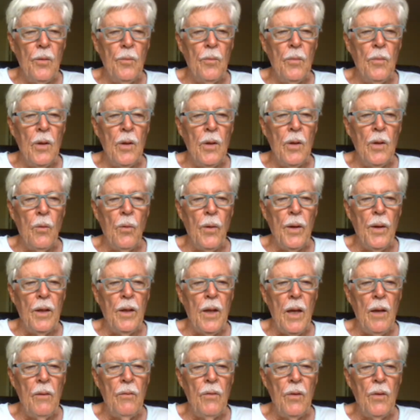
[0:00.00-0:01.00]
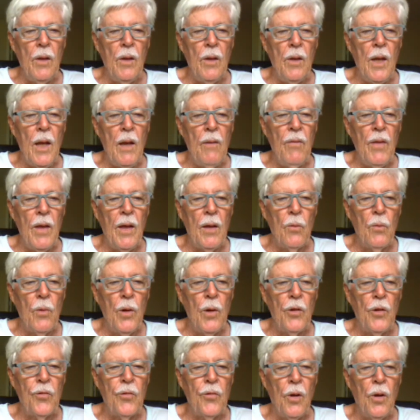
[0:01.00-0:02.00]
Anyway, he gave that
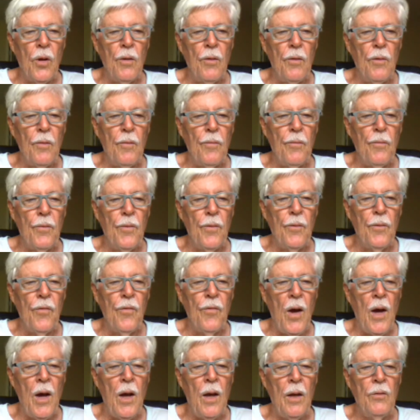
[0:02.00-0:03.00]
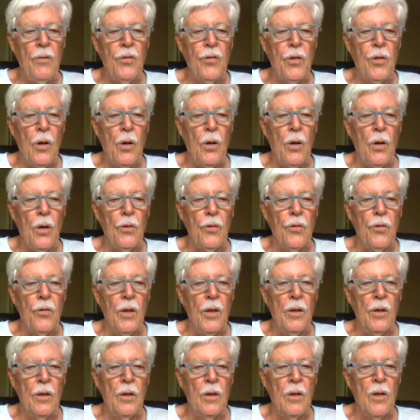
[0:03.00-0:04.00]
restaurant 5 stars
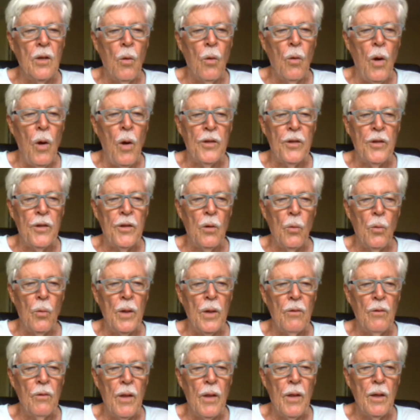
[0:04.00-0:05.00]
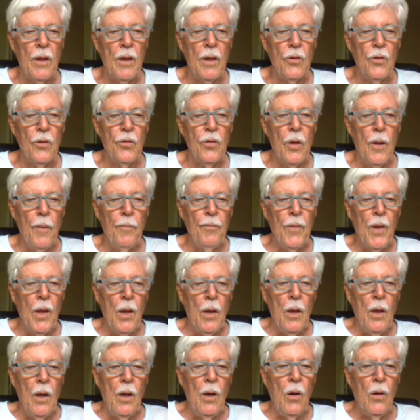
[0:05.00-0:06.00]
in Kawati or whatever that is.
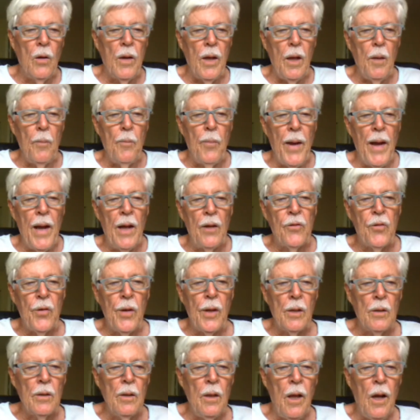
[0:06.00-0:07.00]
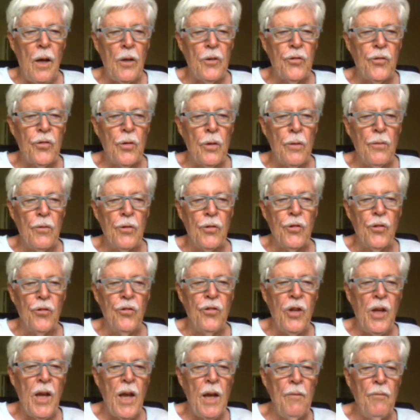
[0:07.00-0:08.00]
Okay, Patrick Lock Services.
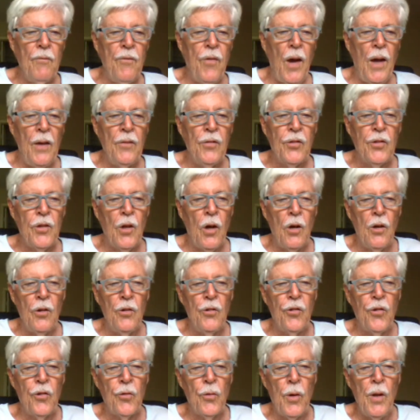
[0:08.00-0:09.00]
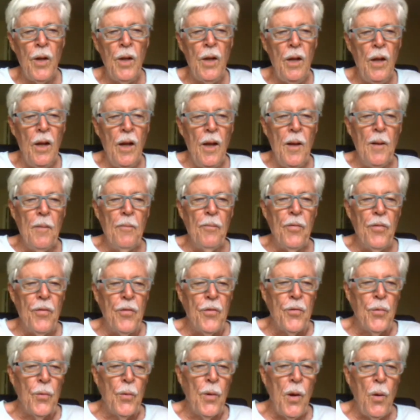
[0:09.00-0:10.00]
He gave him 5 stars three
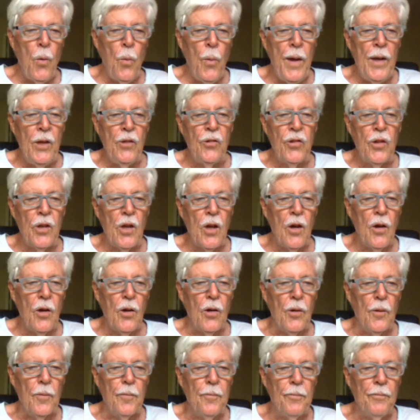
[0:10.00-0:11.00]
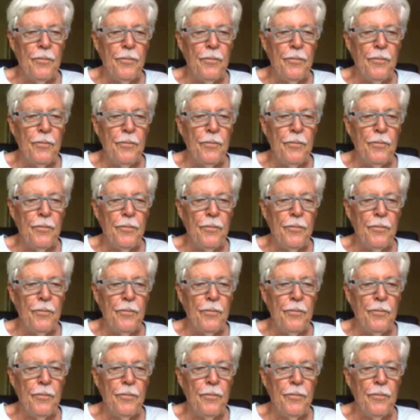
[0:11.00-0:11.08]
weeks ago.